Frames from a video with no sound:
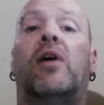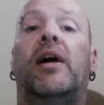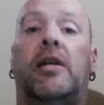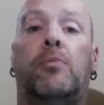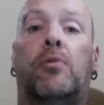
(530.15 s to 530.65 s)

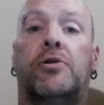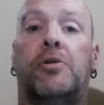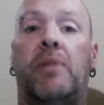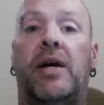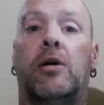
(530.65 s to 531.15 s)
any abortion
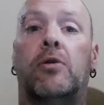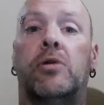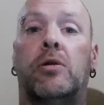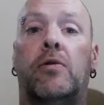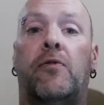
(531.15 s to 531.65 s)
ban goes
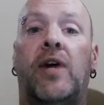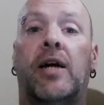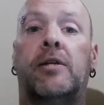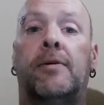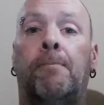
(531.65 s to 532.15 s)
into effect.